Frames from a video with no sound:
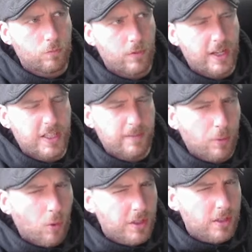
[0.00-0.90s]
It's
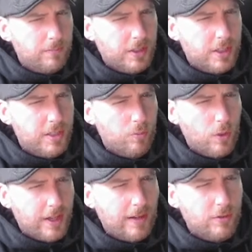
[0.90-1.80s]
important because
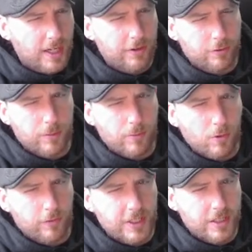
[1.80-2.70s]
without
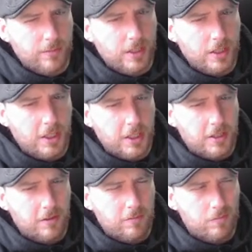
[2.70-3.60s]
anthropomorphism,
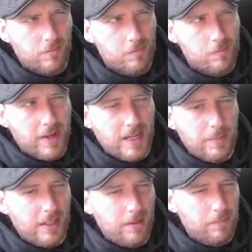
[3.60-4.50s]

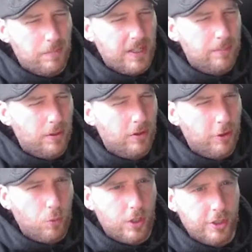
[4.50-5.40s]
maybe the people,
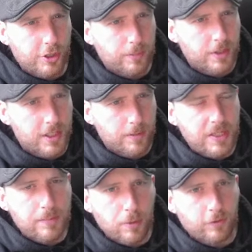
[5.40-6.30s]
the worshippers, the
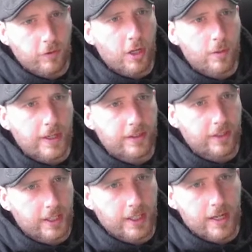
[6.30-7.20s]
people following
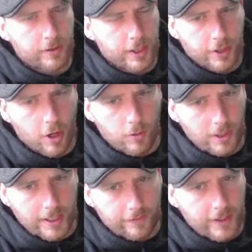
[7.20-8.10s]
the hiera, the
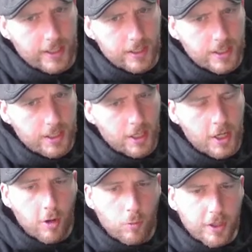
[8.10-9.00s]
holy affairs,
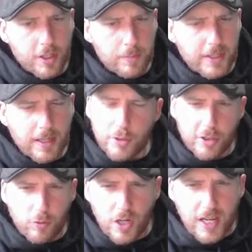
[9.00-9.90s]
wouldn't have been able
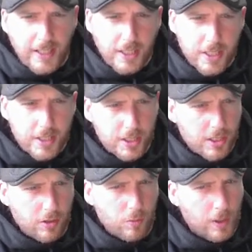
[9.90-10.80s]
to relate
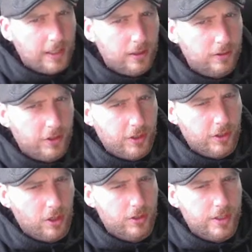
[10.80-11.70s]
so well to the
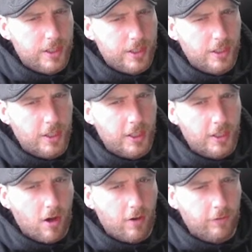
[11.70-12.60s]
gods.
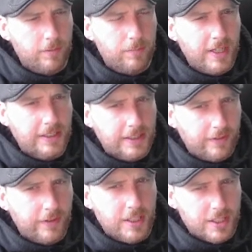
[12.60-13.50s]
Often by
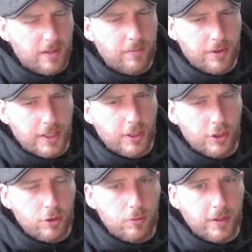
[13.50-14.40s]
giving something a
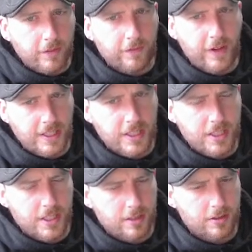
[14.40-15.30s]
human
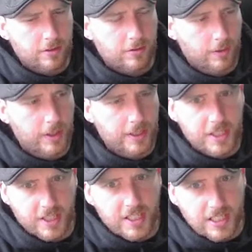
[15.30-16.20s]
face, you know, in
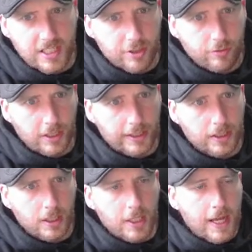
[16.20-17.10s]
this case literally,
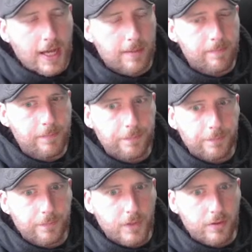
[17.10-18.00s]

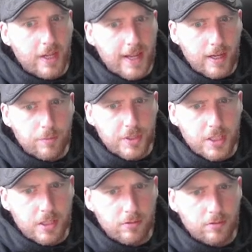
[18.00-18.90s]
that helps
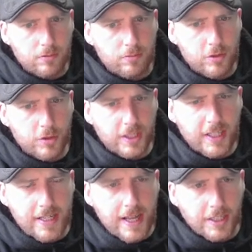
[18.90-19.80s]
us sort of
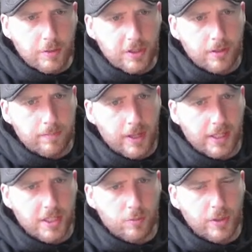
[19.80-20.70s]
connect with them
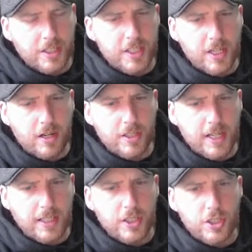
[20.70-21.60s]
better. We can start
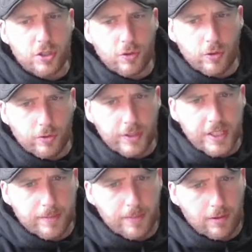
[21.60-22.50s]
telling
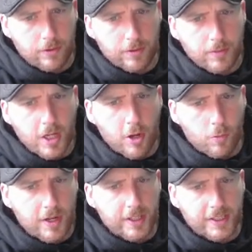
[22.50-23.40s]
stories about them
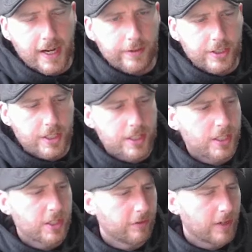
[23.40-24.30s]
where the characters
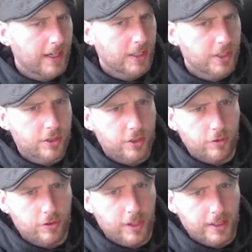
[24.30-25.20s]
interact and
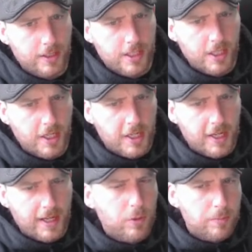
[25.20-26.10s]
do things.
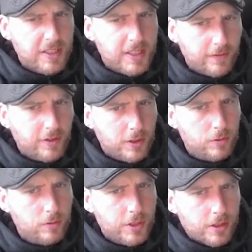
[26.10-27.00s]
It would be
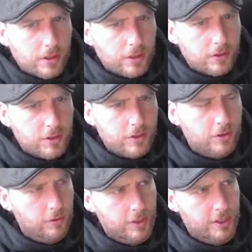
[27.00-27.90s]
difficult to
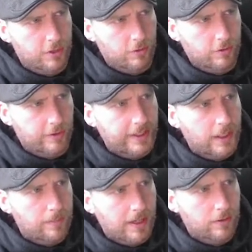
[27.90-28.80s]
do a story
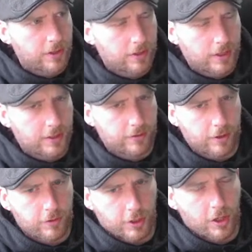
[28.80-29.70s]
about, I don't
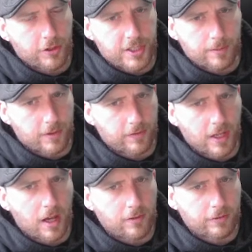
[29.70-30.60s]
know, the concept of
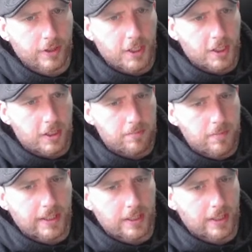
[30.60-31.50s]
love
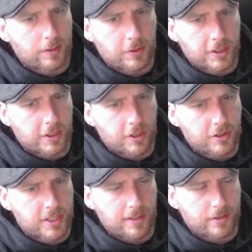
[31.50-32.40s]
mingling with the
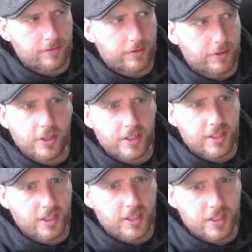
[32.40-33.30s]
concept of
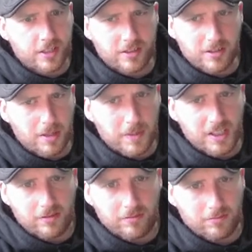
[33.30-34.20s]
justice. I
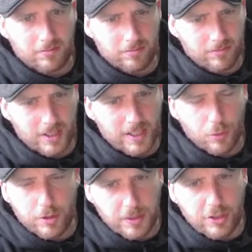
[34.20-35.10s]
mean, it
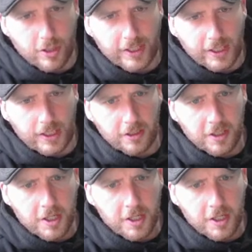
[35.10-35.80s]
would be tricky.